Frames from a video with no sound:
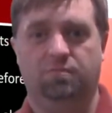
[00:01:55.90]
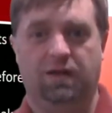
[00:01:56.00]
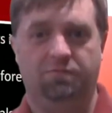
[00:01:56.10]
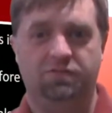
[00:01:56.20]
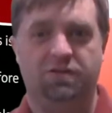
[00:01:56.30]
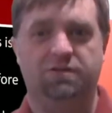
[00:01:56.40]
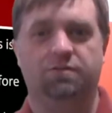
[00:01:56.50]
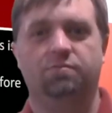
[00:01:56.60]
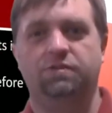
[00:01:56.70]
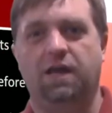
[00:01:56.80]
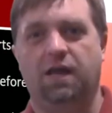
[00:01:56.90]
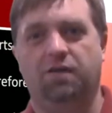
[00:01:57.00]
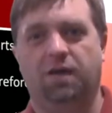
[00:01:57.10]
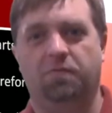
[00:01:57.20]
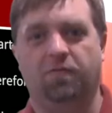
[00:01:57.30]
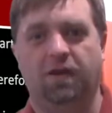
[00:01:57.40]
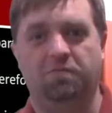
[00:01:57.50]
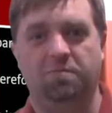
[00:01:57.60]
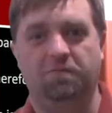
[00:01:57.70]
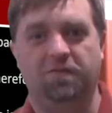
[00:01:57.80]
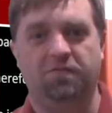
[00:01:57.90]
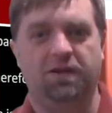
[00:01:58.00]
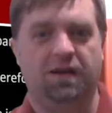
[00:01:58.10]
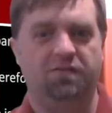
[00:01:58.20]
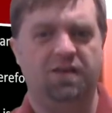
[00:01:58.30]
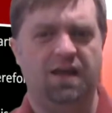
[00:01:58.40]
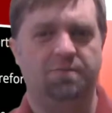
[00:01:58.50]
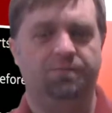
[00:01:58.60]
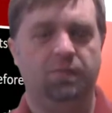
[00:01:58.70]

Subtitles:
obviously 10 times 5 would be 50, not 10.